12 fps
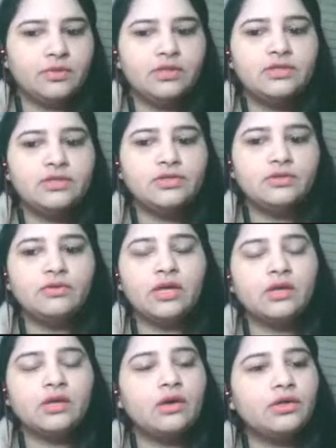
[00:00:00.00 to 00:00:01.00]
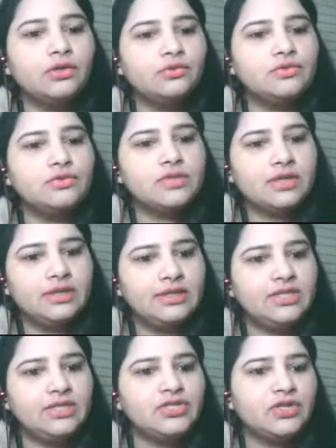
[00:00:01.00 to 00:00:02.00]
because you cannot use
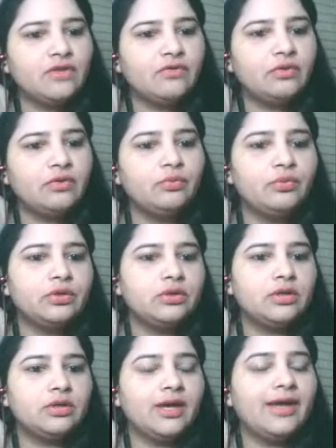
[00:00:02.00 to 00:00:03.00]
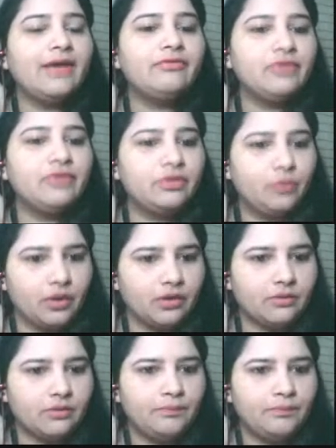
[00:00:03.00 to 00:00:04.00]
each and every word everywhere.